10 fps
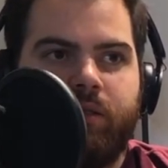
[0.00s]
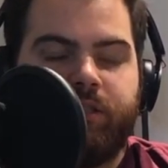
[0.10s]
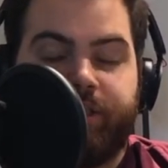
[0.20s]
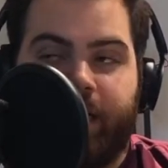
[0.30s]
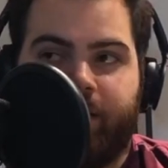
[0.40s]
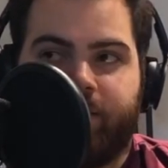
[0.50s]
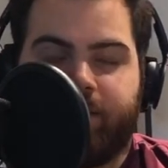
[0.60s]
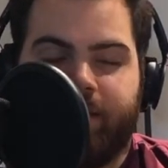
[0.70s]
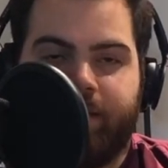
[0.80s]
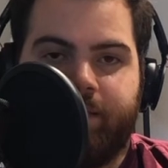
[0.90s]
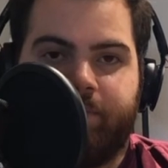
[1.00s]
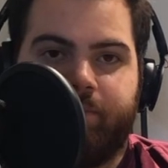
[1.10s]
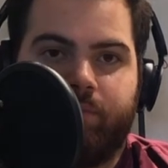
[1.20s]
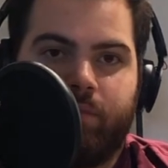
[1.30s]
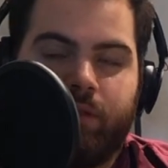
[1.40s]
Shout out to
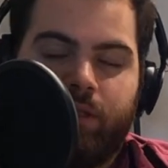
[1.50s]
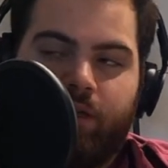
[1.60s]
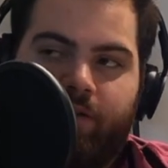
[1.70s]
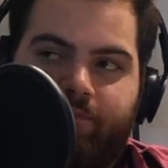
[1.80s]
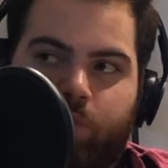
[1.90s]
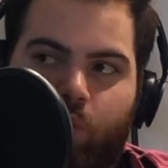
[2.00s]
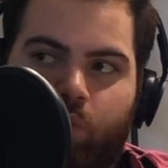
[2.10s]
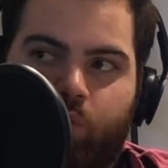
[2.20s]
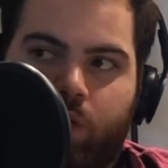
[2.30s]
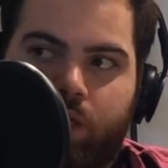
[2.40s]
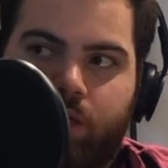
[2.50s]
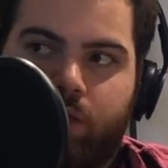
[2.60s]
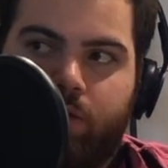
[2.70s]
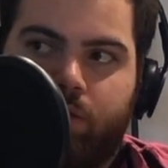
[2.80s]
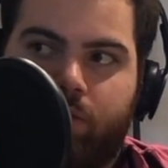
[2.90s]
him for
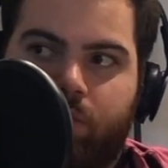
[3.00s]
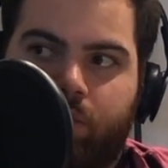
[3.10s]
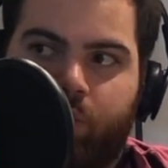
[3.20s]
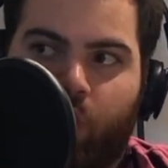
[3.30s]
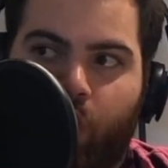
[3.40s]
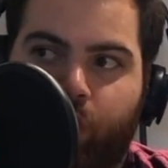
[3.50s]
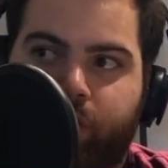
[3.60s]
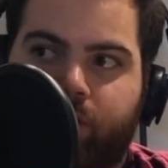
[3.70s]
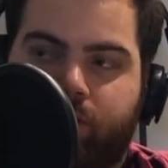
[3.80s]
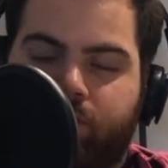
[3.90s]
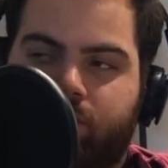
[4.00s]
one. Dirk.